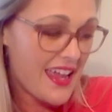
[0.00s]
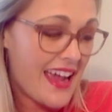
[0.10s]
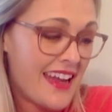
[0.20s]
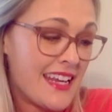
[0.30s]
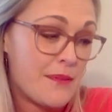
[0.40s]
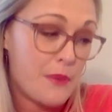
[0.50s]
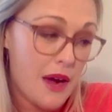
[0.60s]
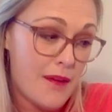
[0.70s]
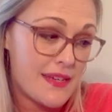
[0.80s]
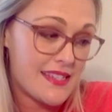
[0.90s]
and he
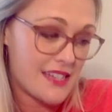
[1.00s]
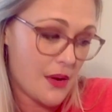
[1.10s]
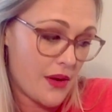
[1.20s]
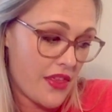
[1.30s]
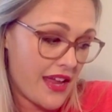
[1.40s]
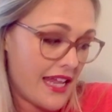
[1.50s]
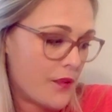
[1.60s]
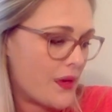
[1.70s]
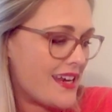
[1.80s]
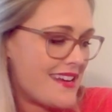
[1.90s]
promised Noah that he
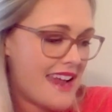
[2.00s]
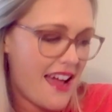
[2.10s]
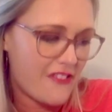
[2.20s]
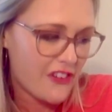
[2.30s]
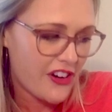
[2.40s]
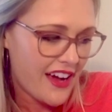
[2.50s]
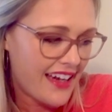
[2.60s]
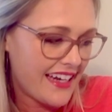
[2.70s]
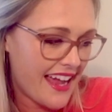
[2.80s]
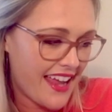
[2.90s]
would never
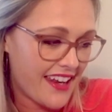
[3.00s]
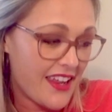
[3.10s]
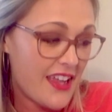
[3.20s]
again